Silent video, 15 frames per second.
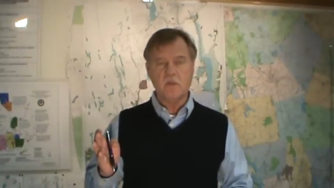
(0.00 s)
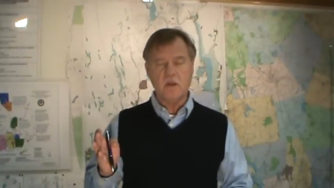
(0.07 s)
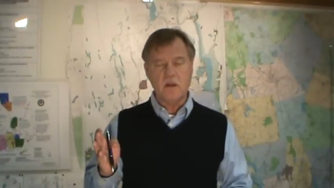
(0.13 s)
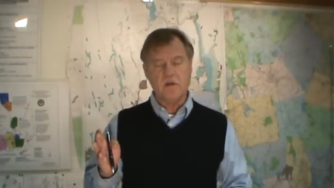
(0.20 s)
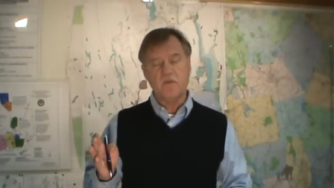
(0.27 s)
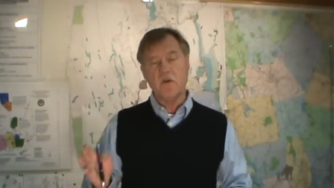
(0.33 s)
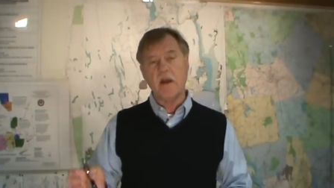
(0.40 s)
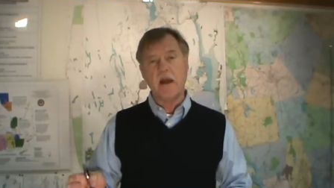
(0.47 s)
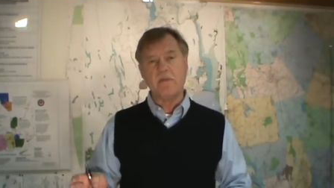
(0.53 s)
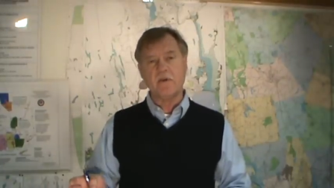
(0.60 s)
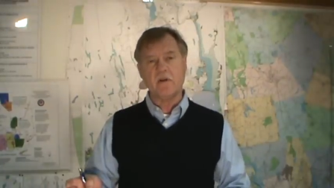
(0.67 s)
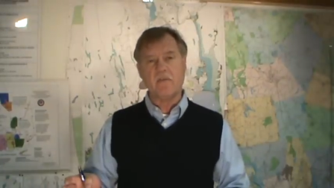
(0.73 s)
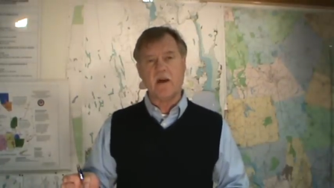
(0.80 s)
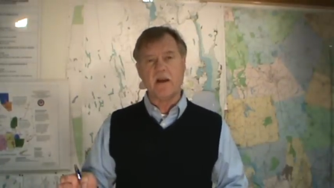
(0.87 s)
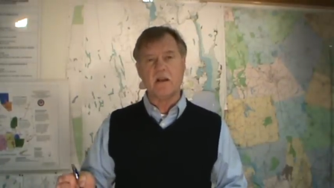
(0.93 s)
If you
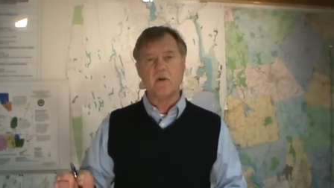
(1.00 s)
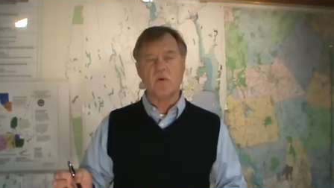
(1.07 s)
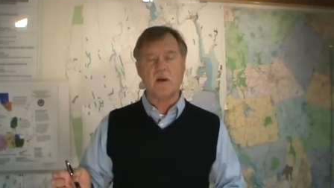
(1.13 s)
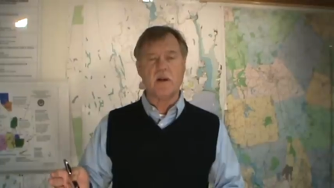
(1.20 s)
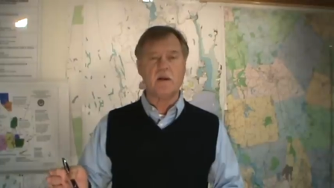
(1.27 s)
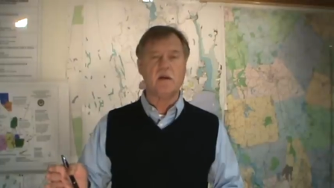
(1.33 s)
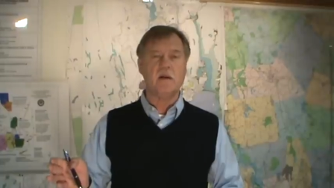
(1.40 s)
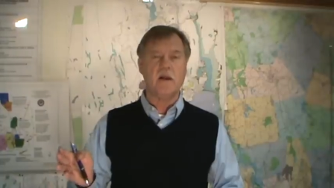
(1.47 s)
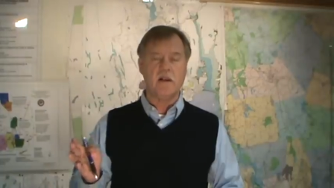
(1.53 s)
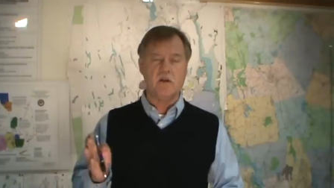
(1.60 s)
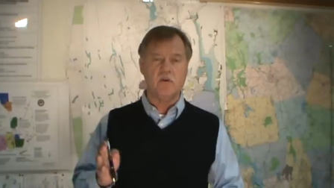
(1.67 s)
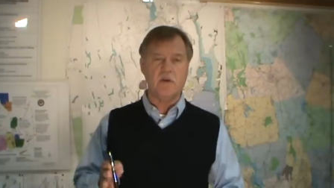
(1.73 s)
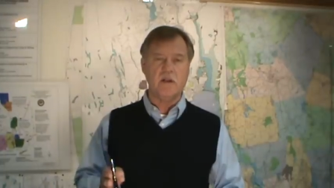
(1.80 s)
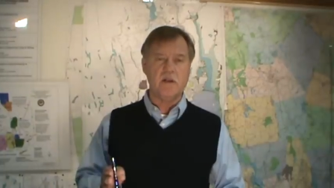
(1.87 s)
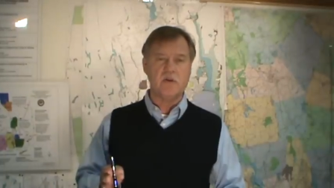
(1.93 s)
haven't evacuated and
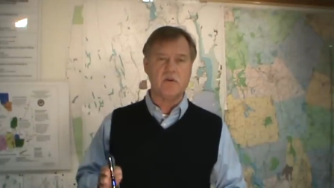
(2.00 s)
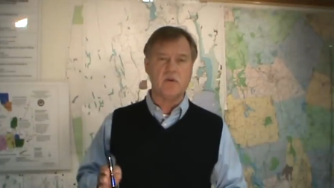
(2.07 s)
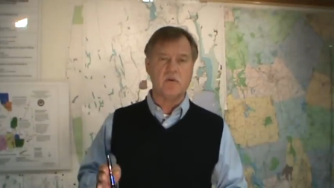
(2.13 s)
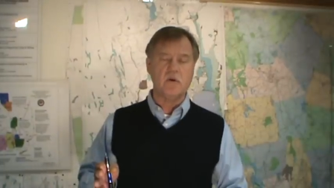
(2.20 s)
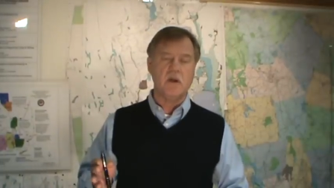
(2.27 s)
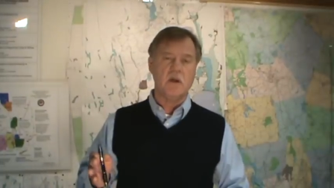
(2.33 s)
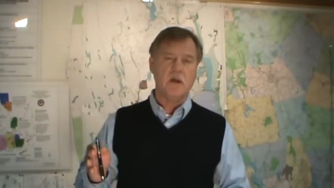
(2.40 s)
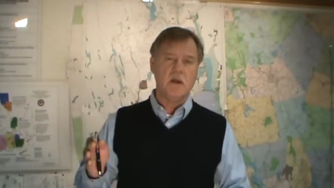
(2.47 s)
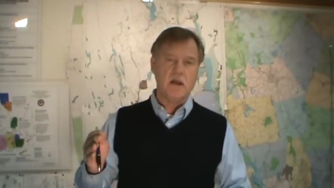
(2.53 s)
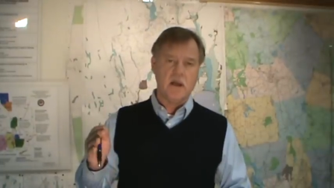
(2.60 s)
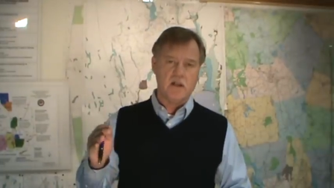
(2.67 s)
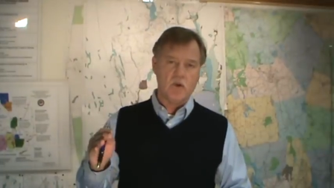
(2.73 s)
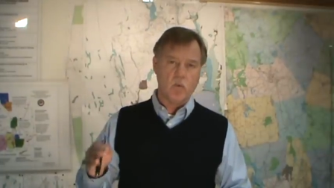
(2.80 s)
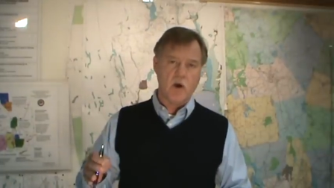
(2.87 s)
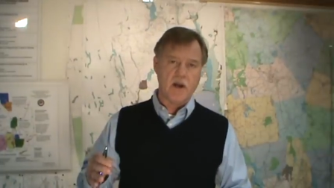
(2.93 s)
you need to,
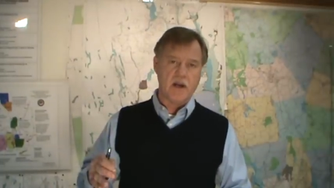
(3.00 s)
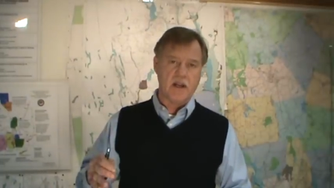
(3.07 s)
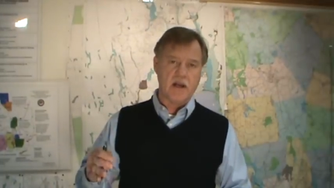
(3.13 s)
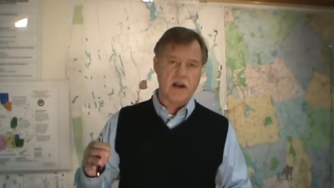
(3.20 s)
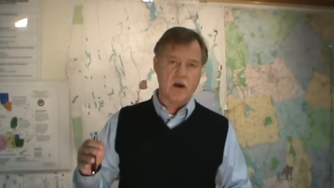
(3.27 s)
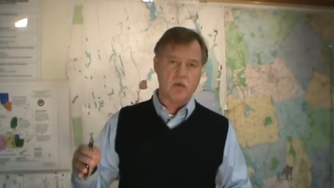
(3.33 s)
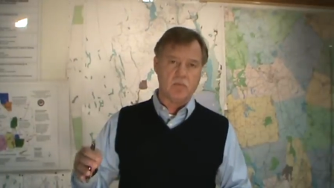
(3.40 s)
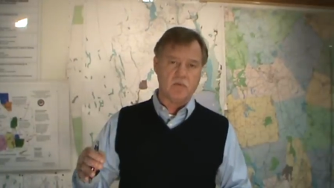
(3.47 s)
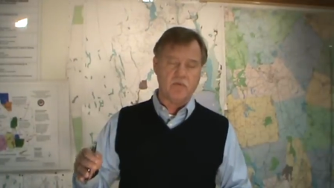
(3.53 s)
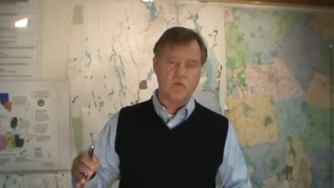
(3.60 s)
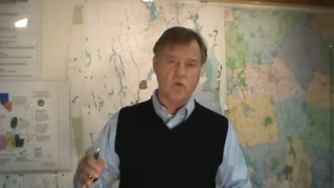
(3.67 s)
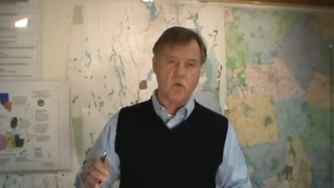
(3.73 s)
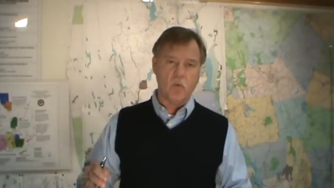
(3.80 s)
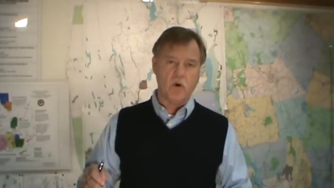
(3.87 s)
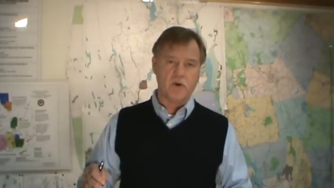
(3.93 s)
and you want to get out
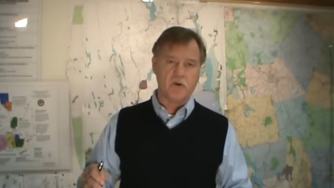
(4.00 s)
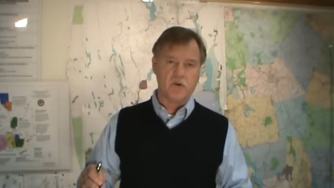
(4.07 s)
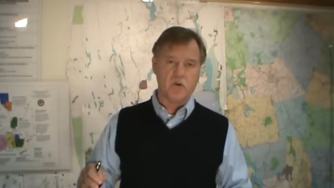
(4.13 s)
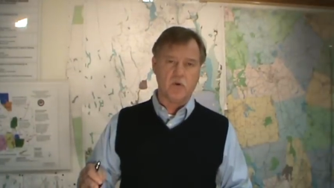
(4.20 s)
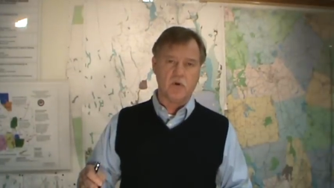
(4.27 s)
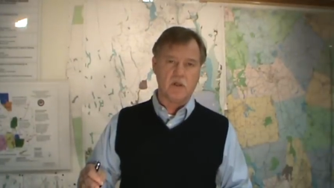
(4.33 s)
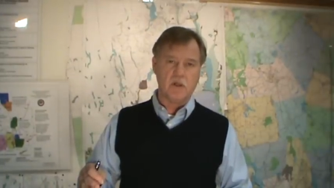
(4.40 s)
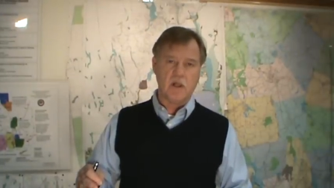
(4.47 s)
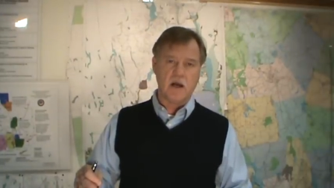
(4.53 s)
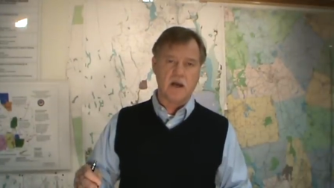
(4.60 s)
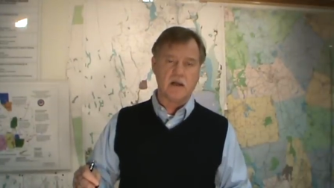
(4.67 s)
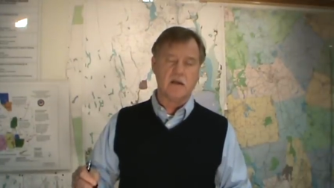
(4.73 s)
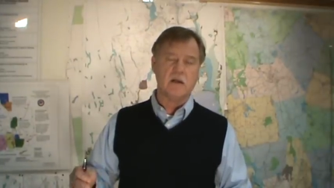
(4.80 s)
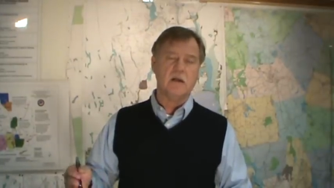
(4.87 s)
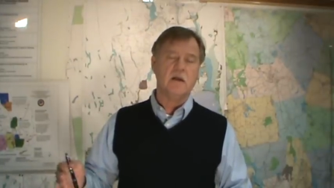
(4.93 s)
before 1 or 2 o'clock,